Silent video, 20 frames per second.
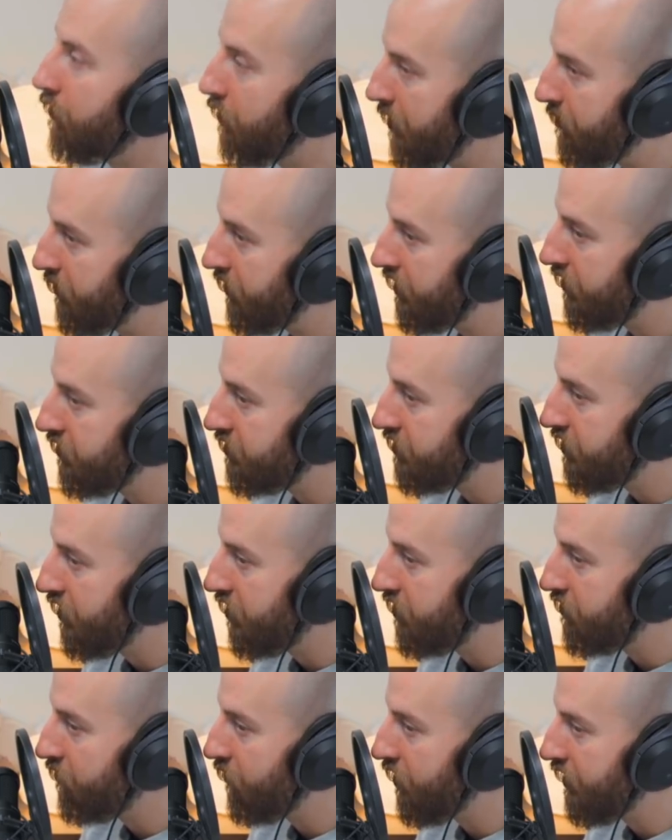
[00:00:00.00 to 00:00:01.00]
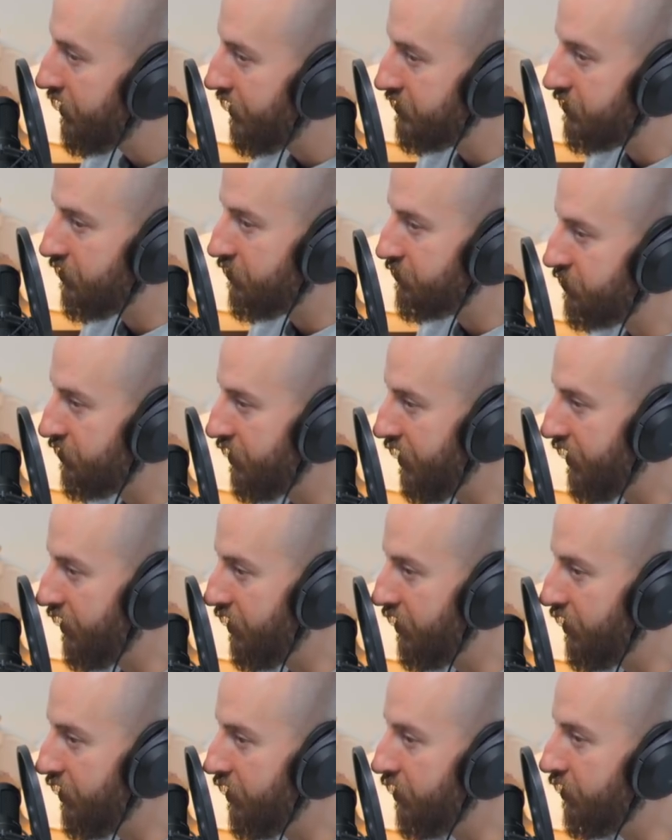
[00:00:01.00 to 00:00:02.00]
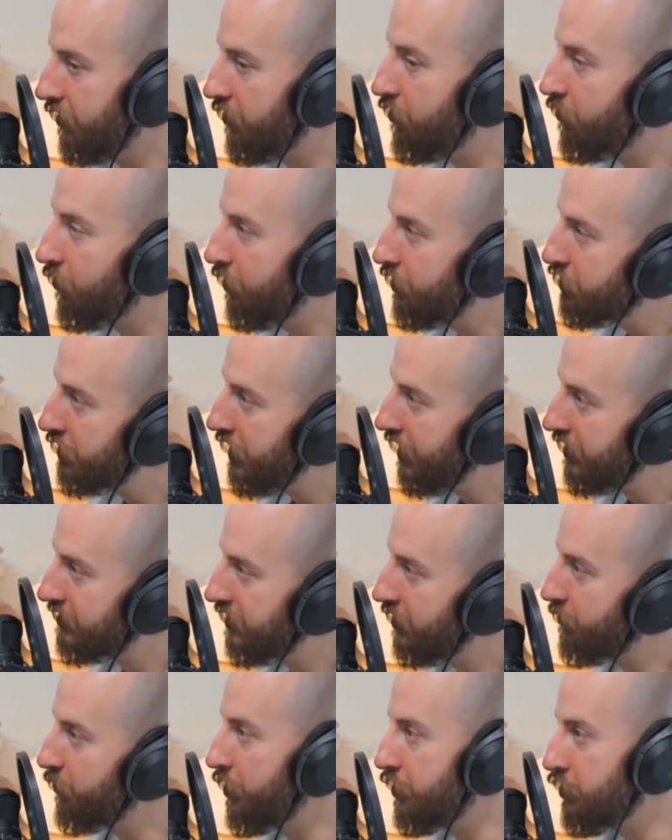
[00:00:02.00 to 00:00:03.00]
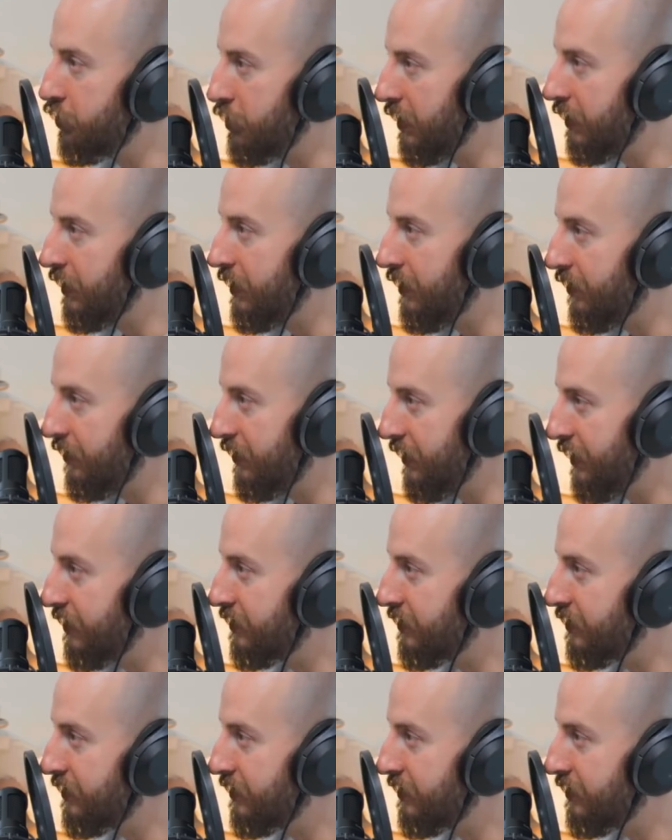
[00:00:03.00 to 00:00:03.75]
Right, but there's another one that's also like a crunchy outside with a jelly on the